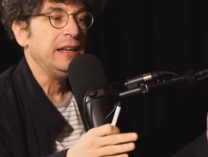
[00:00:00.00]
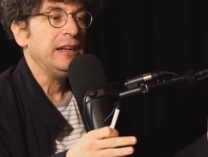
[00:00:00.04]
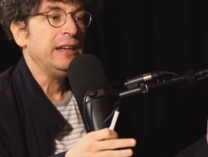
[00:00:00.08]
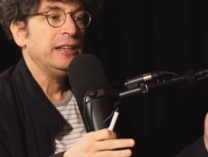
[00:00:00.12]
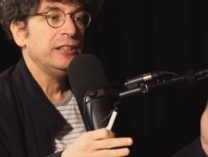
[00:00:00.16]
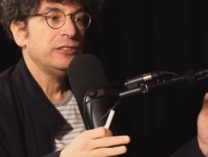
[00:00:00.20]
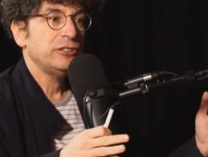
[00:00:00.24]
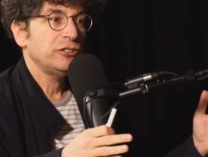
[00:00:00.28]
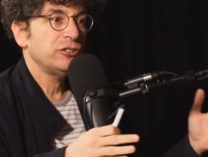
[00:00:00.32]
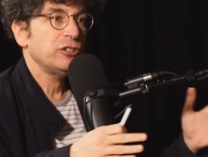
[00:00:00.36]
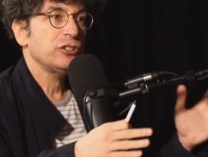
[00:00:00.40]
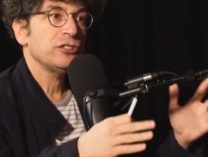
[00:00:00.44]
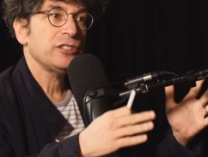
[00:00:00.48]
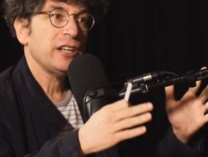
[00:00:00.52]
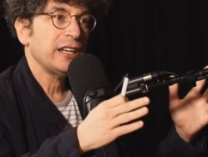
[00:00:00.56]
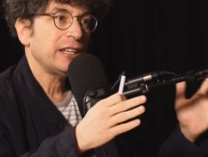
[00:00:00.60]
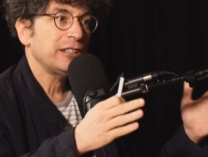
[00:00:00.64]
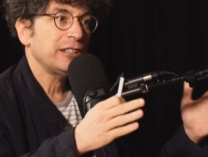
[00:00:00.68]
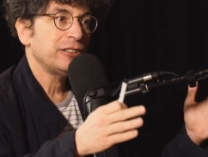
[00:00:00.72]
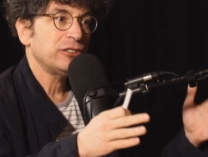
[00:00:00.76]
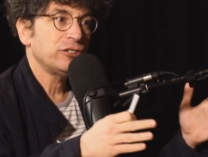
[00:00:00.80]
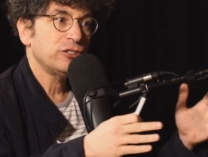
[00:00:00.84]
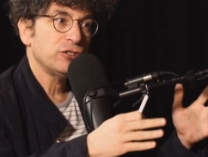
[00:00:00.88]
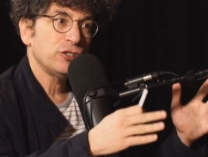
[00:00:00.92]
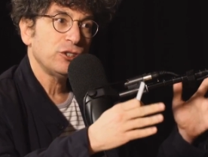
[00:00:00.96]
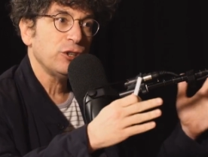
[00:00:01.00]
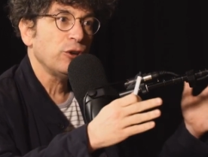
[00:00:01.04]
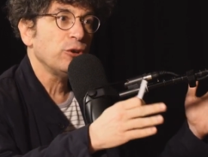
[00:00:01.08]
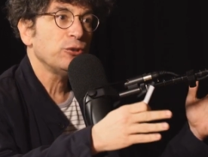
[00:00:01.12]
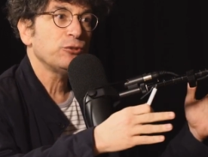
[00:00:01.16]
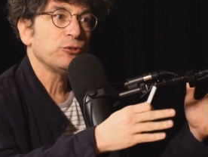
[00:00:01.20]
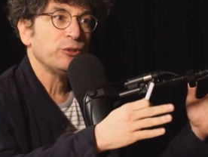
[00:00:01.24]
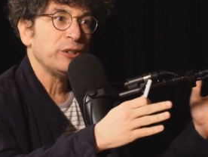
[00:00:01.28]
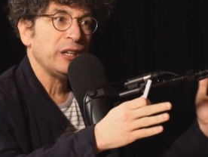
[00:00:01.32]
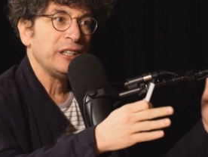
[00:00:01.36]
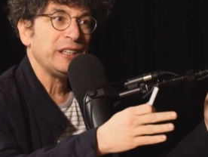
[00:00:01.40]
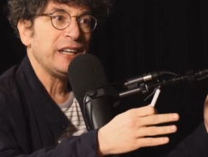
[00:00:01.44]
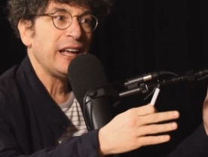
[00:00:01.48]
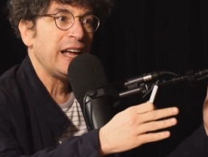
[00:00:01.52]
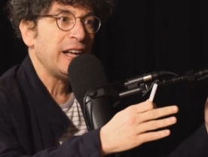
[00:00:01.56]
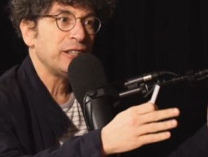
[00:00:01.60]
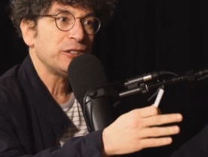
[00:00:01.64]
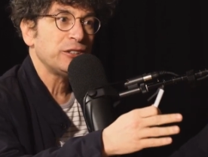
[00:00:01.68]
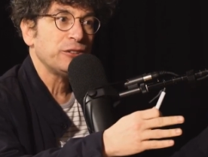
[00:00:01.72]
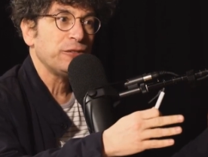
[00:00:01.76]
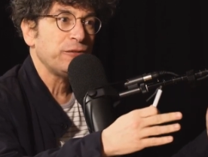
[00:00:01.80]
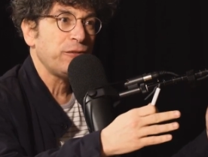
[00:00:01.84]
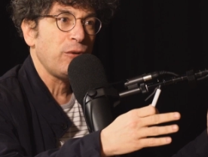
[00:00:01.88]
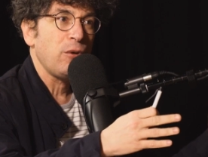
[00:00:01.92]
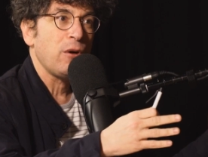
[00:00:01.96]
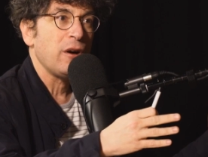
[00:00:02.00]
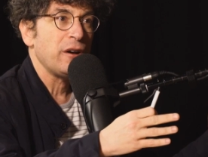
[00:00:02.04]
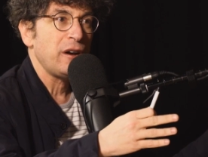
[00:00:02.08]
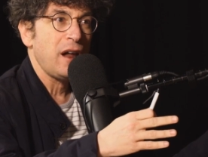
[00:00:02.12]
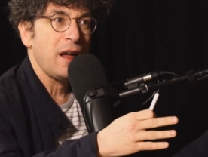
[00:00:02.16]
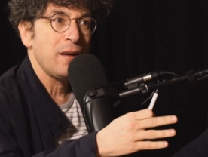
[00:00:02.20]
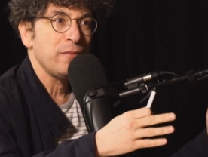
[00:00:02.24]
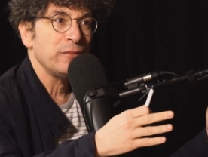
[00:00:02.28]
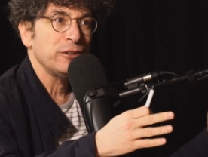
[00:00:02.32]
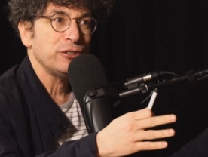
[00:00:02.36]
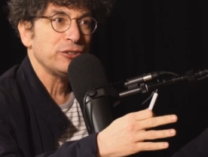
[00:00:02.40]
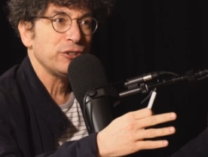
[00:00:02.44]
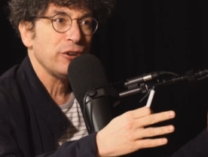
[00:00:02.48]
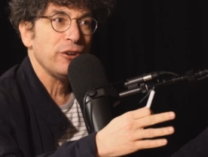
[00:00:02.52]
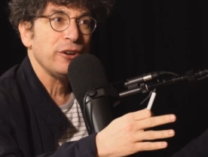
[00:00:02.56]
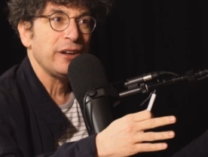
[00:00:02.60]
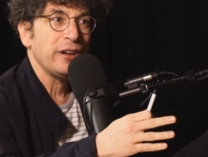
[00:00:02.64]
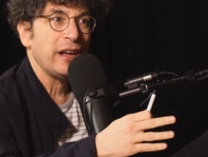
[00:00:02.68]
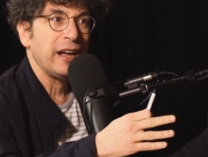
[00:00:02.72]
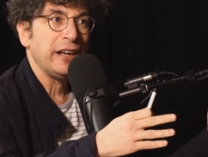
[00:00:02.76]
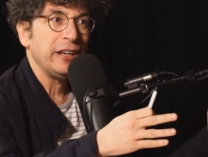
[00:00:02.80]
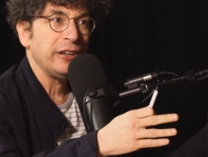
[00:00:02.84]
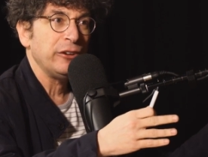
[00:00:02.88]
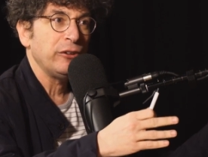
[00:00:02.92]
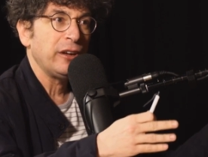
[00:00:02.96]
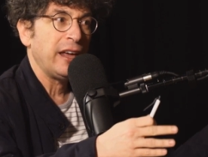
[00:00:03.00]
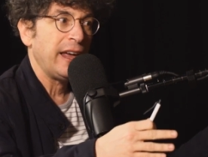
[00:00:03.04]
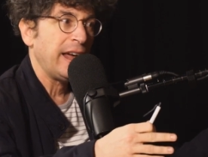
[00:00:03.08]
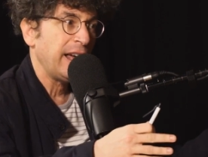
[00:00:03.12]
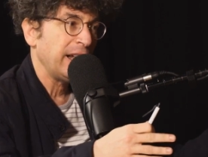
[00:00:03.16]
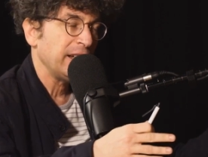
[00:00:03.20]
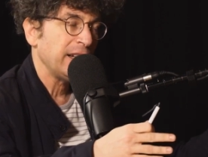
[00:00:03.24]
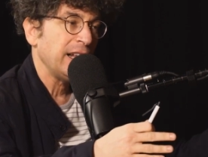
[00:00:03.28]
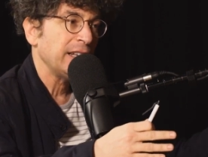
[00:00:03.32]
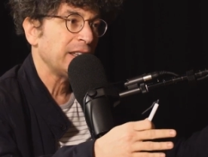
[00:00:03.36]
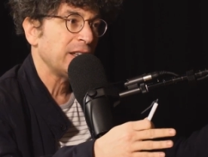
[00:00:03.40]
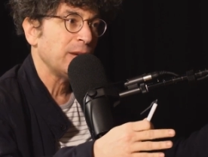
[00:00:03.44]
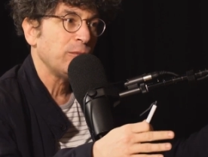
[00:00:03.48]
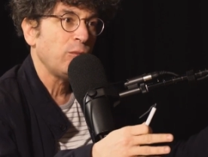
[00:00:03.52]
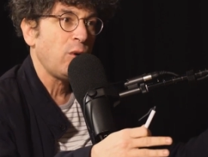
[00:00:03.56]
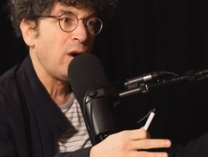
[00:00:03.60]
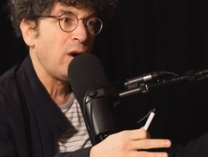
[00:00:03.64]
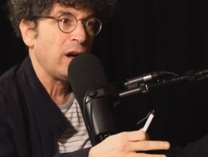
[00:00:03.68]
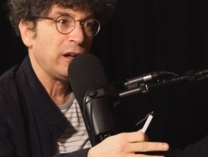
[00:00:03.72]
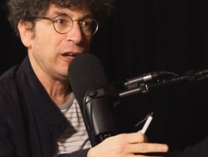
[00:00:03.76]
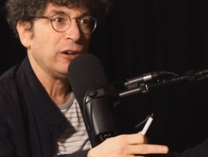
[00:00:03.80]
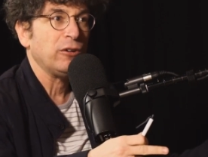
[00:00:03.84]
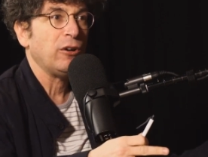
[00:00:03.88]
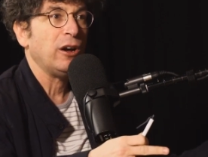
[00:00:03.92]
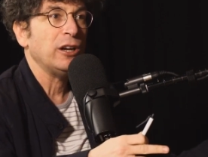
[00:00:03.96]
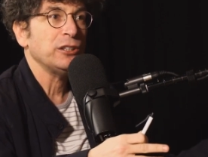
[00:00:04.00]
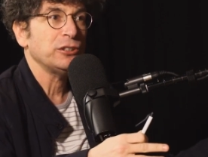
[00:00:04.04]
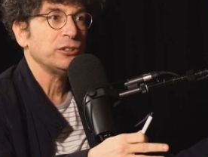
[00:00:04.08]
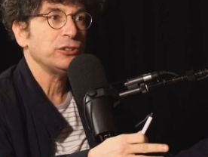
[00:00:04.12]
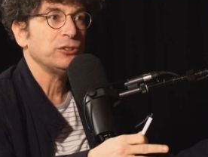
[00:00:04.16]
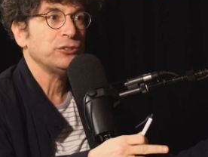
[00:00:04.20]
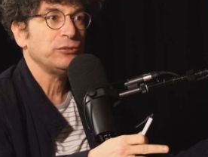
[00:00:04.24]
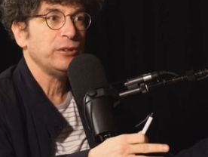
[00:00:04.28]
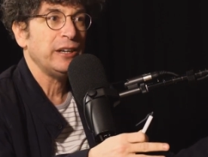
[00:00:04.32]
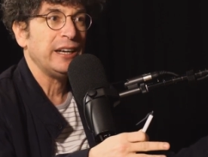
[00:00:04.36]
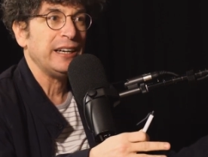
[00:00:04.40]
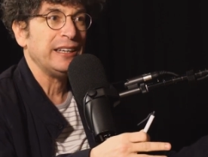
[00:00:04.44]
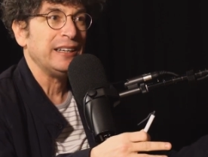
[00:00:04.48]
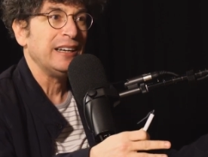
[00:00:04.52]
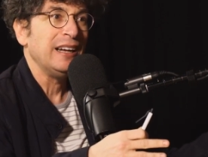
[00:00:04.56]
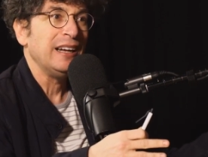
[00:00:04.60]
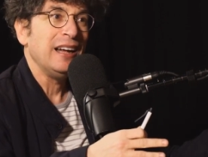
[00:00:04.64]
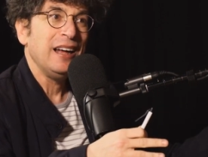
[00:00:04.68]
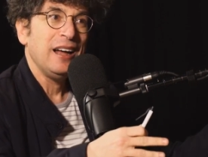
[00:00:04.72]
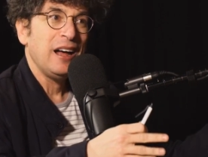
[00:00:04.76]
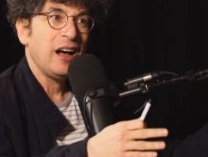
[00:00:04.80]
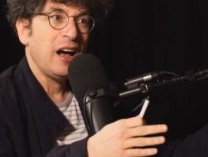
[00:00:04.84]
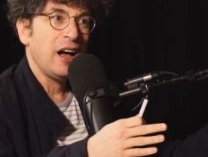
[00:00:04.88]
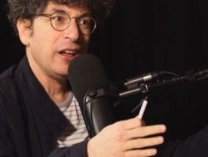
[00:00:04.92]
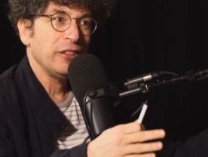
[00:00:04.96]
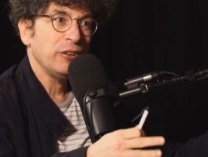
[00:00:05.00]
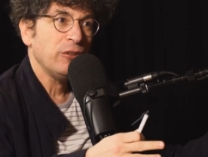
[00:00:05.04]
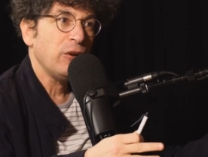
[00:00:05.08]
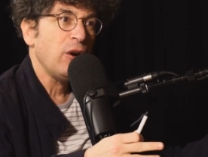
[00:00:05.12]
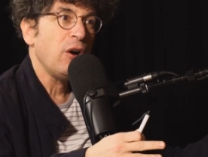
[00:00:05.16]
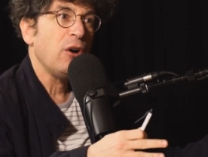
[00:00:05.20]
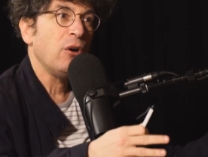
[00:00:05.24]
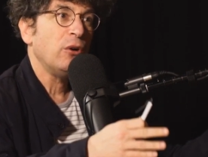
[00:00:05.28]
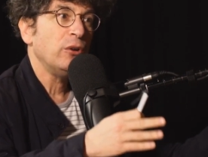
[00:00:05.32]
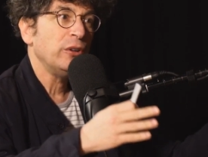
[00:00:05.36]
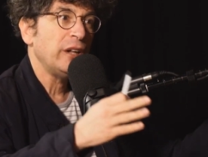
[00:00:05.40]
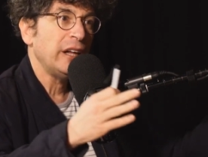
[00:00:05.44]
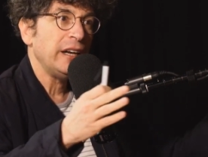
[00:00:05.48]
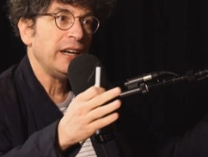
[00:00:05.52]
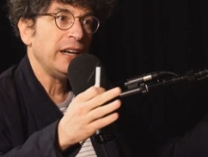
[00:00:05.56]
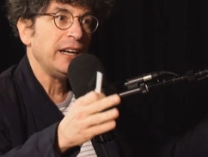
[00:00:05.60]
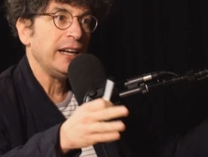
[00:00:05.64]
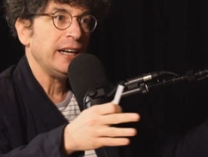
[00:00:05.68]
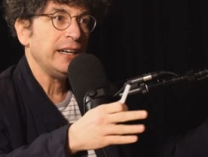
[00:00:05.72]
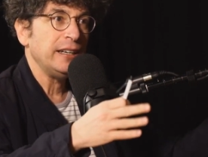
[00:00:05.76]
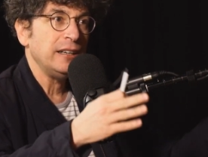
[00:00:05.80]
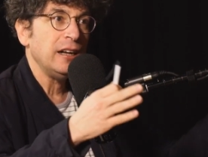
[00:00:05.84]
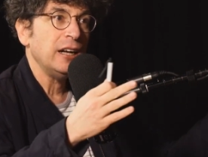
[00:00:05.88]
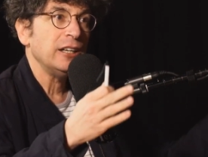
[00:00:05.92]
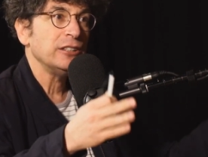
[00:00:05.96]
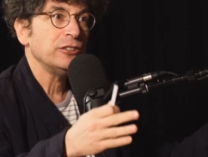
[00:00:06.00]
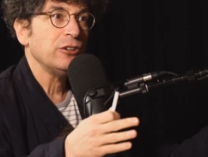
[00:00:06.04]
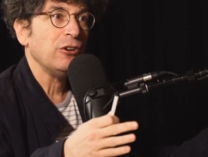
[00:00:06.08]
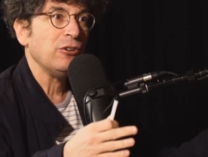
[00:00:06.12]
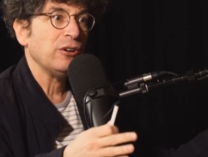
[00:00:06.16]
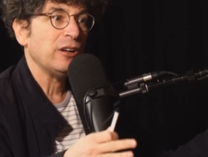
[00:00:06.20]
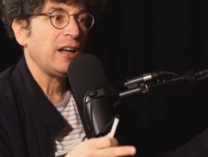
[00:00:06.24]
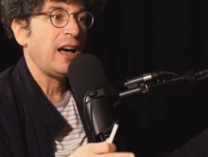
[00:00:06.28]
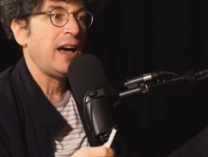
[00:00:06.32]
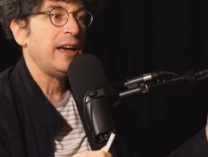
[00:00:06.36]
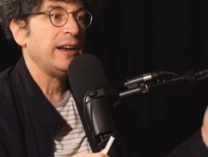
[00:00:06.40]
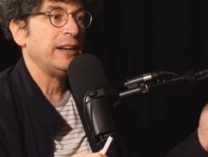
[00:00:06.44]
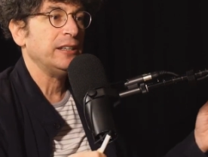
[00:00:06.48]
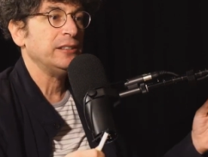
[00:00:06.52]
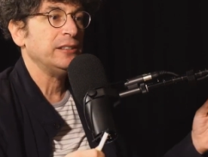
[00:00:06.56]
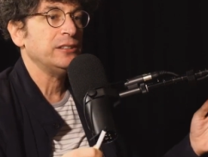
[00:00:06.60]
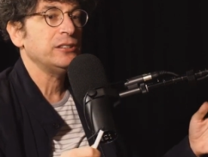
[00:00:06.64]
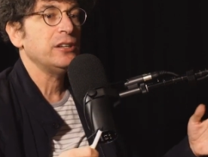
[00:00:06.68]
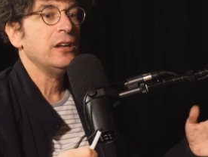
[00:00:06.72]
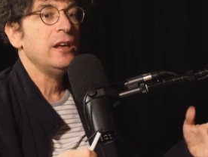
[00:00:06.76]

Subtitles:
It's just like children at the age of 4, not mature yet. You can't let them walk across the street on their own. They need adult guidance.